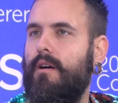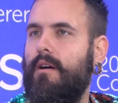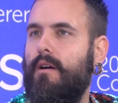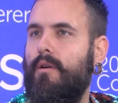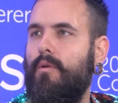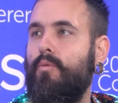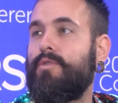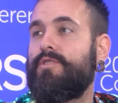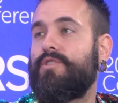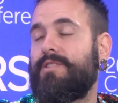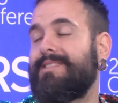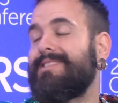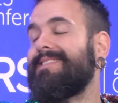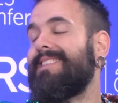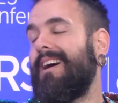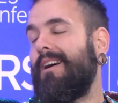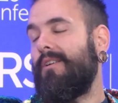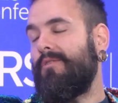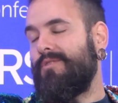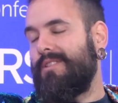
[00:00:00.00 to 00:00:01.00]
which is
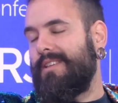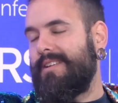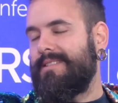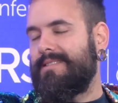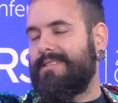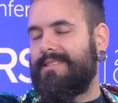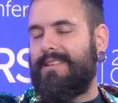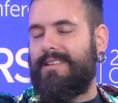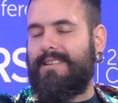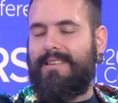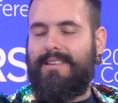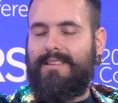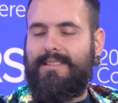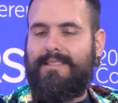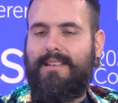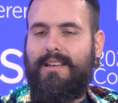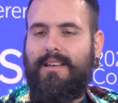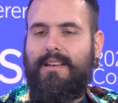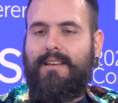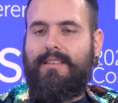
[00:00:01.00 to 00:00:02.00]
now legacy, I guess,
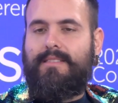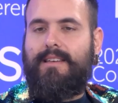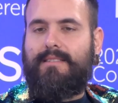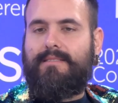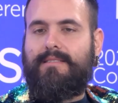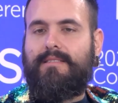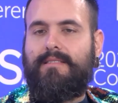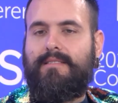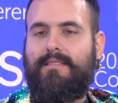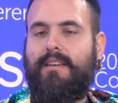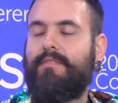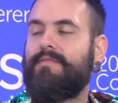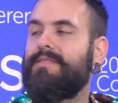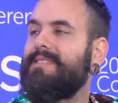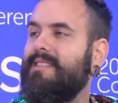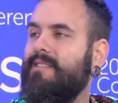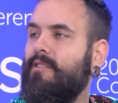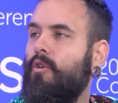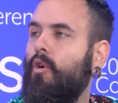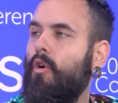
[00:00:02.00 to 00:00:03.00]
that
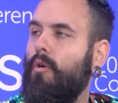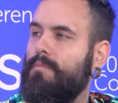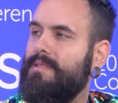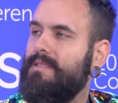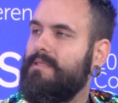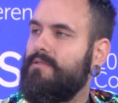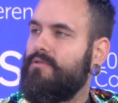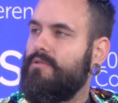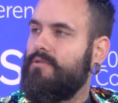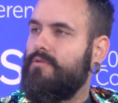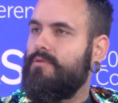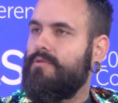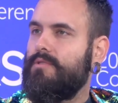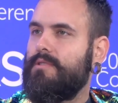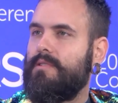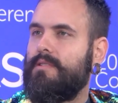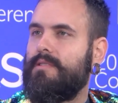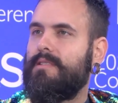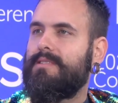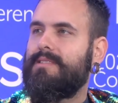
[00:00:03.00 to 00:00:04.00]
DevSecOps introduced,
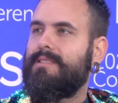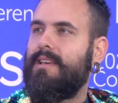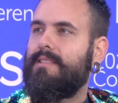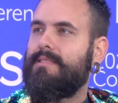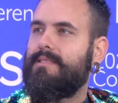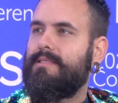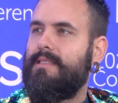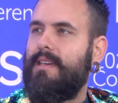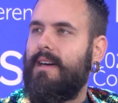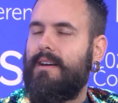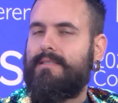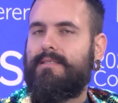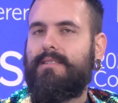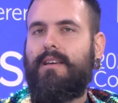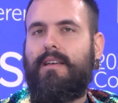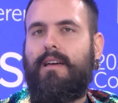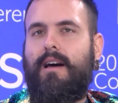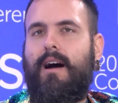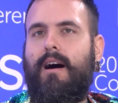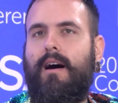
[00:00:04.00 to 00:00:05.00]
in the sense that
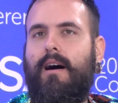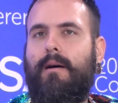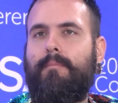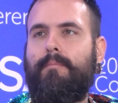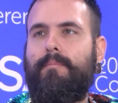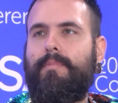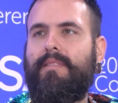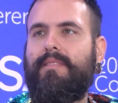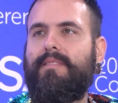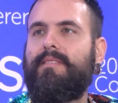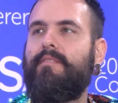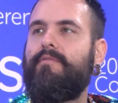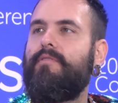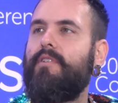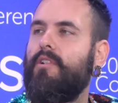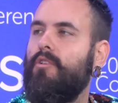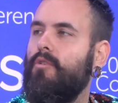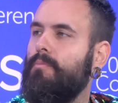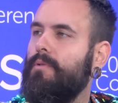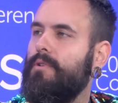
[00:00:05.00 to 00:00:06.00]

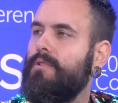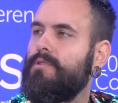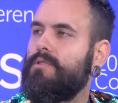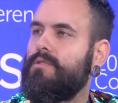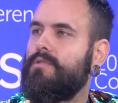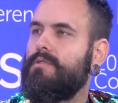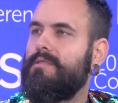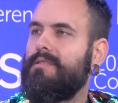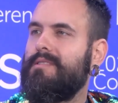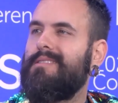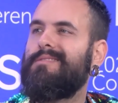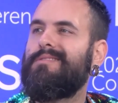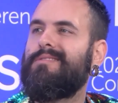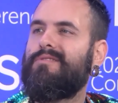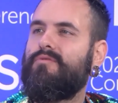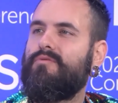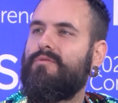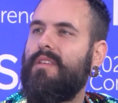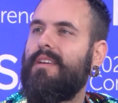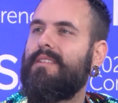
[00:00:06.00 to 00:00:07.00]
developers need
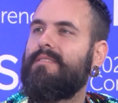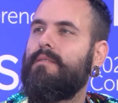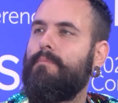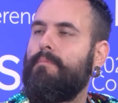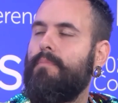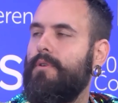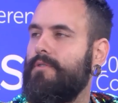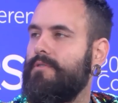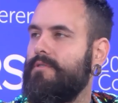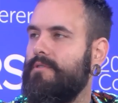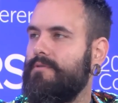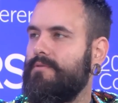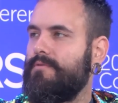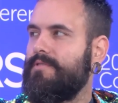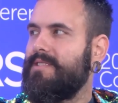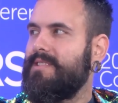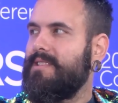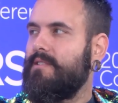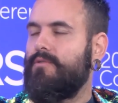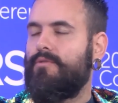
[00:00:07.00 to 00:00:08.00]
to take the burden of
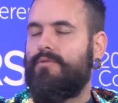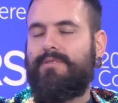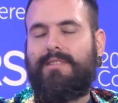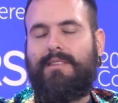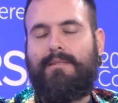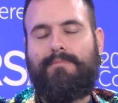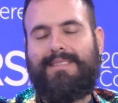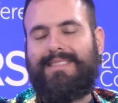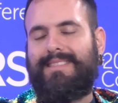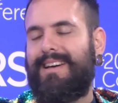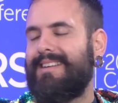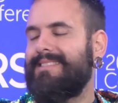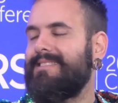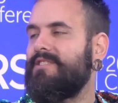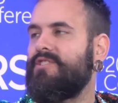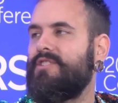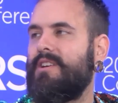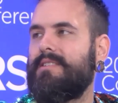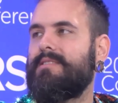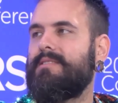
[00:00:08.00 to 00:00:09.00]
security, but that
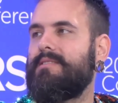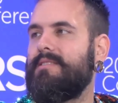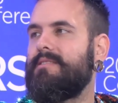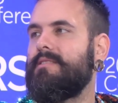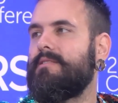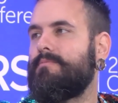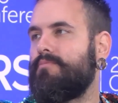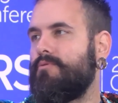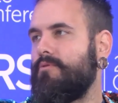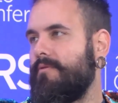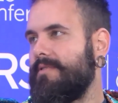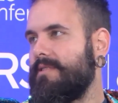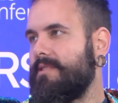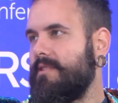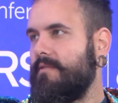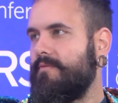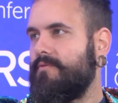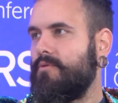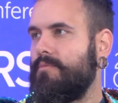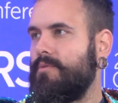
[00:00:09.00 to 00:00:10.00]
just didn't prove
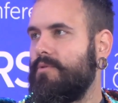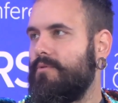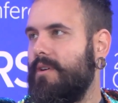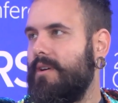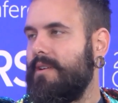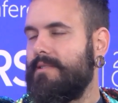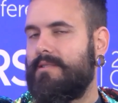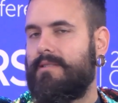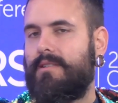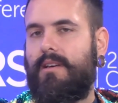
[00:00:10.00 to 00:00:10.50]
itself to be right.